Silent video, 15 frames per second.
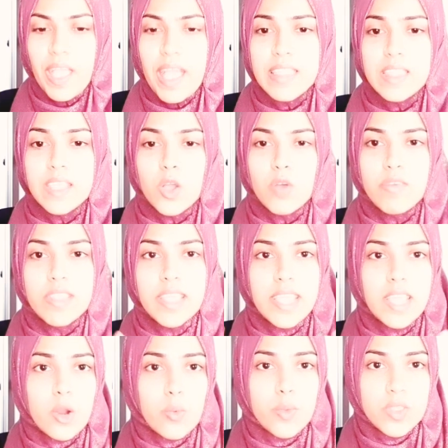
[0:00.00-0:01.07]
and they cover their
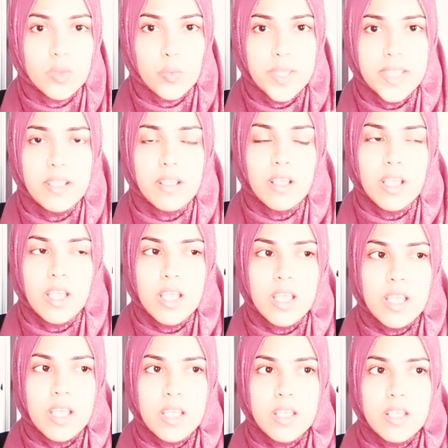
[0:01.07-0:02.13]
hair with a wig.
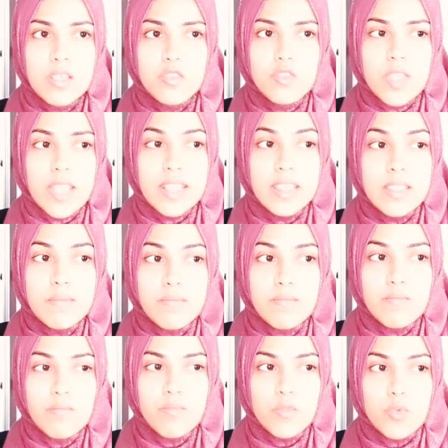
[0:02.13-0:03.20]

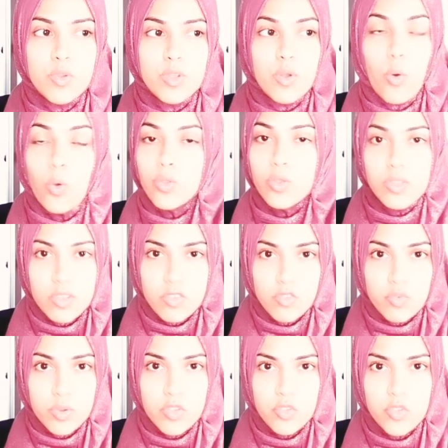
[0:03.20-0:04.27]
And Orthodox
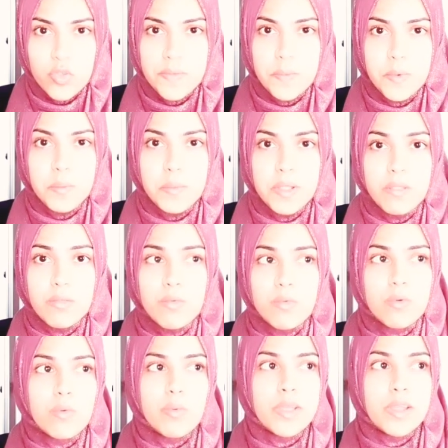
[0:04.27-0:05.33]
Christian women
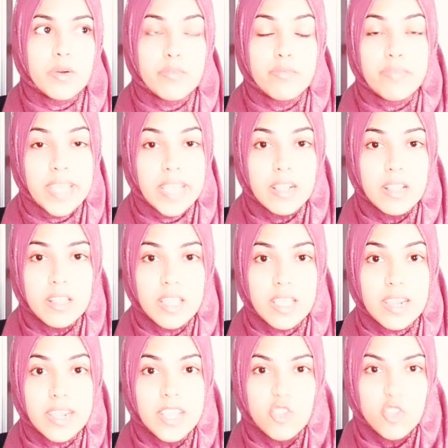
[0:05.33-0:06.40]
wear veil.
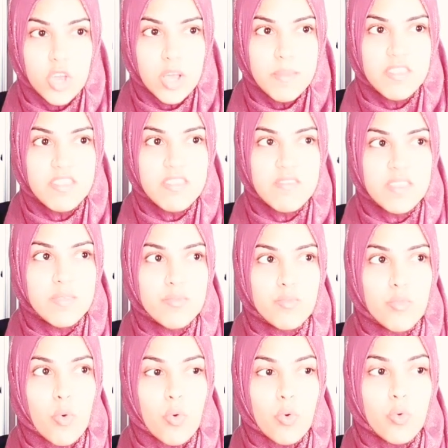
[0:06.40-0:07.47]
Their hijab is
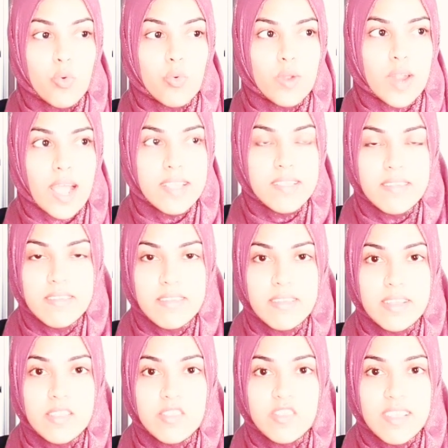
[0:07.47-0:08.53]
even more, like,
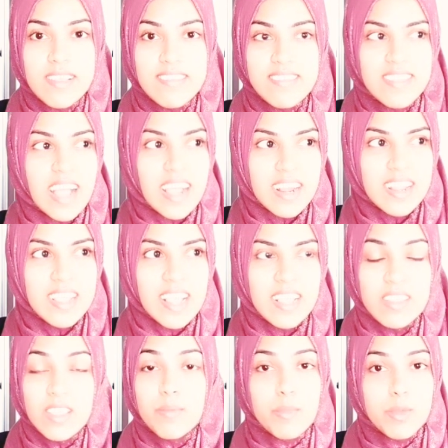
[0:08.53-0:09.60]
it's exactly
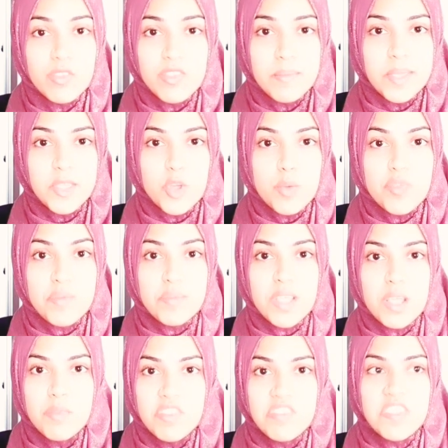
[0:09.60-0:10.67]
like the Muslim hijab.
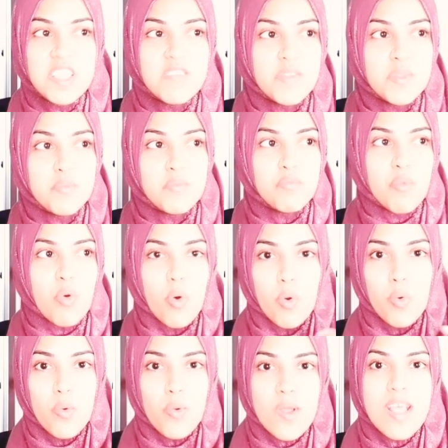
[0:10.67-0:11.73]
Sometimes it's even
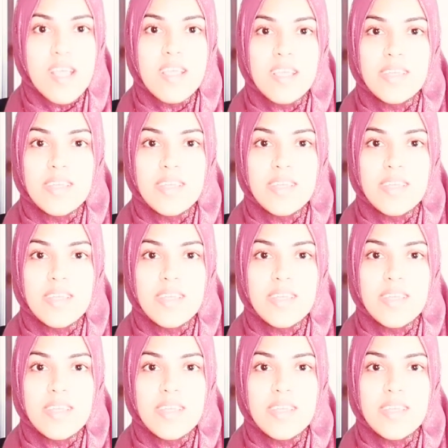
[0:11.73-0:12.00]
more